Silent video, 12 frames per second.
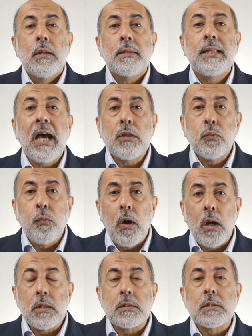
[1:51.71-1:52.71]
that
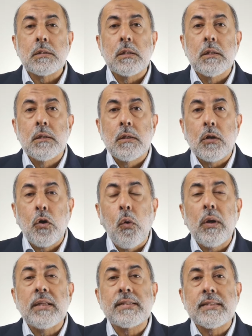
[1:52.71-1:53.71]
was
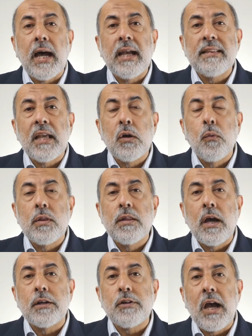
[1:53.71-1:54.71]
coinciding with the
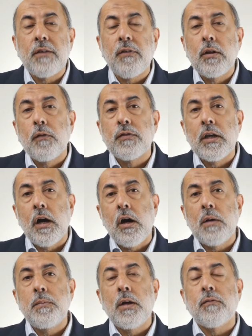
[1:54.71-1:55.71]
arrival of the
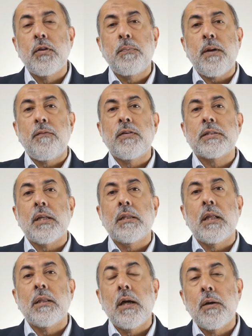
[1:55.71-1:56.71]
army of the Prophet
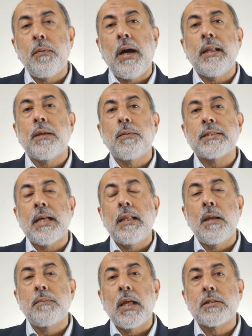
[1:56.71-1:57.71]
sallallahu alaihi
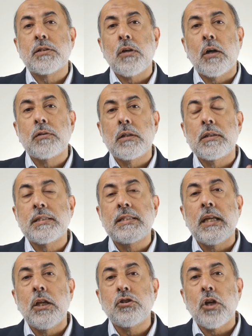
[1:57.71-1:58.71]
wasallam that started the
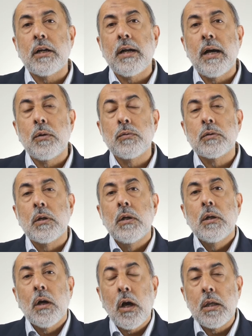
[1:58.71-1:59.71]
siege around
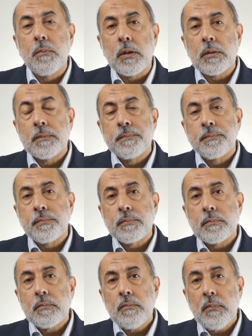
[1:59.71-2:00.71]
Khaybar.
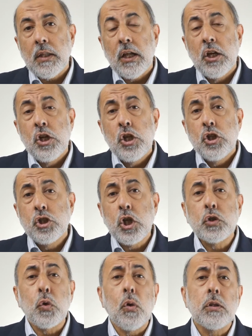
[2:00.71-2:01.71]
She
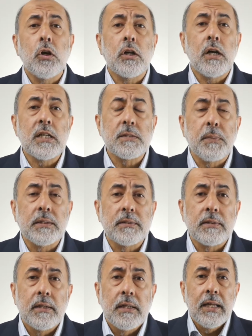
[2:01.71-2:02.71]
told her husband
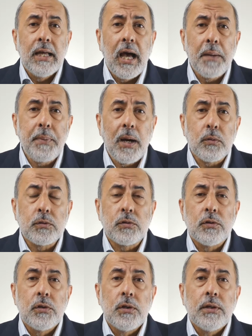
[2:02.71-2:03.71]
about
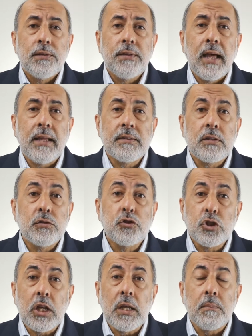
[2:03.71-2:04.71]
that
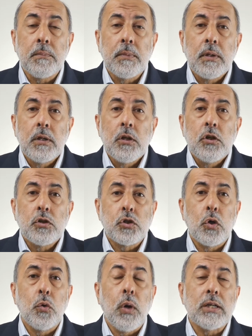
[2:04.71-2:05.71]
dream.
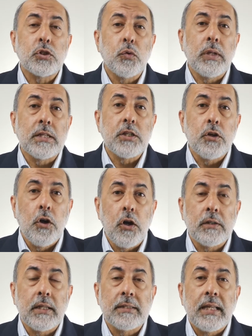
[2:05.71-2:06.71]
So as soon as he
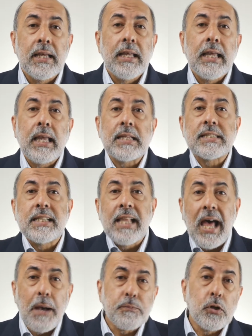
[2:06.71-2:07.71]
heard it, he
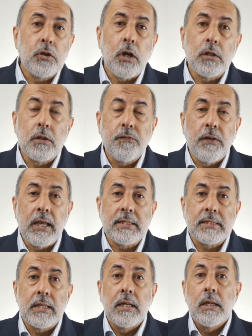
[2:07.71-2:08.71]
slapped her on the
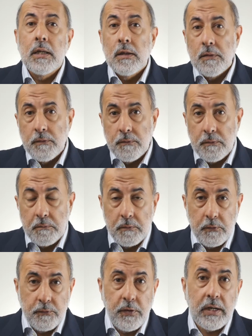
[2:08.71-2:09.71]
face
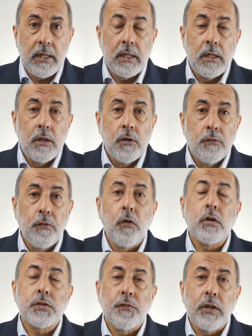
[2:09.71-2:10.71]
very
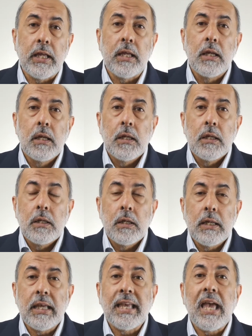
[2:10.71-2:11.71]
forcefully.
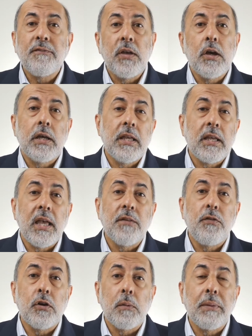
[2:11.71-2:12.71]
He gave
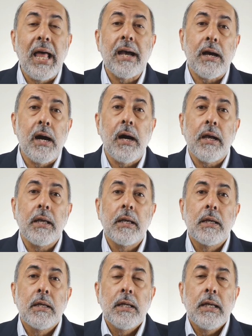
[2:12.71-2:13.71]
her a black eye,
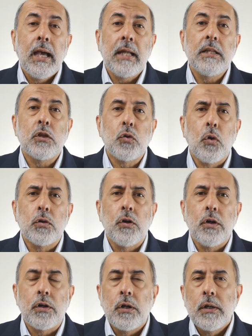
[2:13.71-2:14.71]
and he told
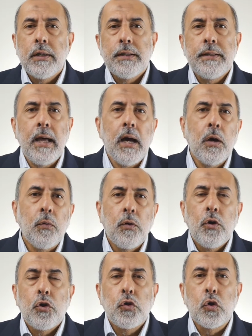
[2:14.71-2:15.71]
her, "Now
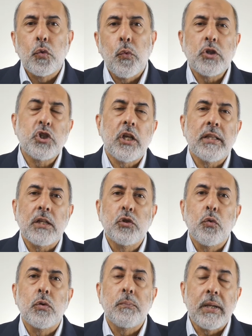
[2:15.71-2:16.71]
you're wishing that you
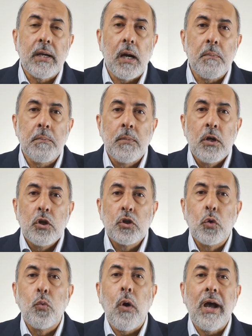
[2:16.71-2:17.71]
would become
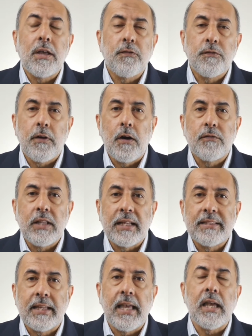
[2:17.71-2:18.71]
the wife of
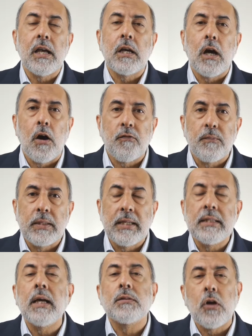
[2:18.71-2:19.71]
that king of
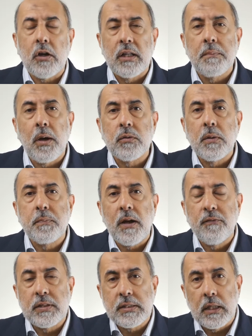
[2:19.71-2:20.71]
Medina," talking about the
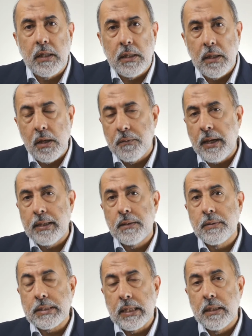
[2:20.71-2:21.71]
Prophet sallallahu alaihi
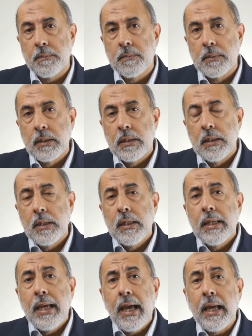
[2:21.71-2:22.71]
wasallam.
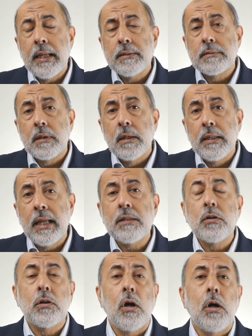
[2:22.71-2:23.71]
And
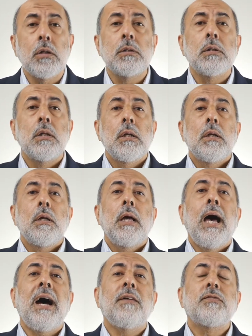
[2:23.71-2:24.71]
later on,
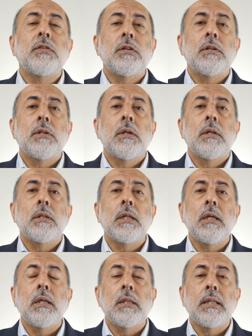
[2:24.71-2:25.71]
after
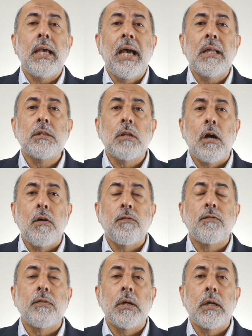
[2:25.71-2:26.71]
the end
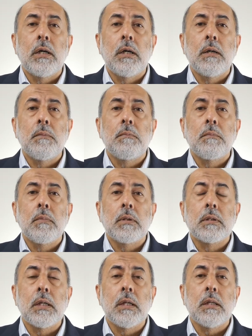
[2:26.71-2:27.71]
of
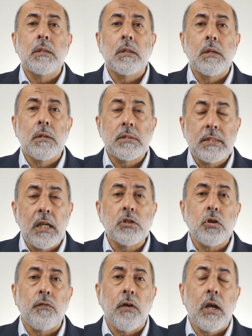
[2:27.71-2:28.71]
the siege
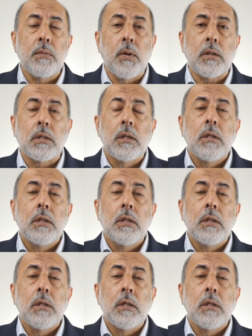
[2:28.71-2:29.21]
of Khaybar,